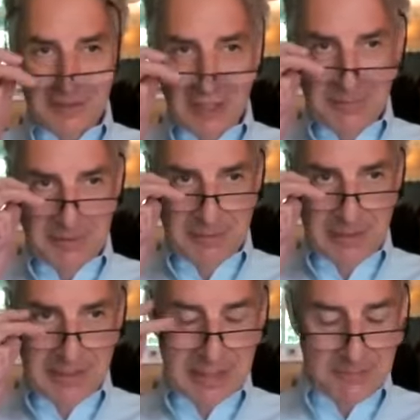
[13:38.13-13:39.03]
hope it
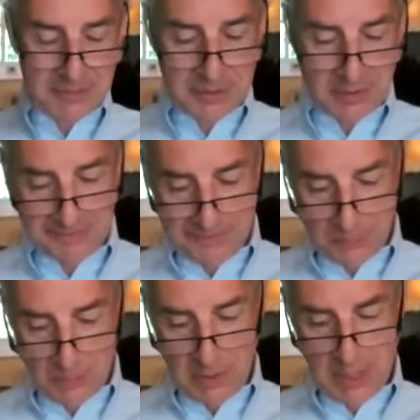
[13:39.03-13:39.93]
really comes to the
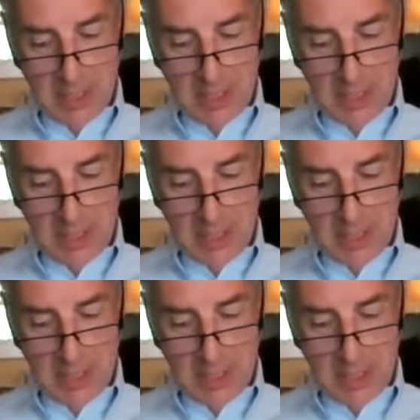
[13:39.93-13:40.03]
fore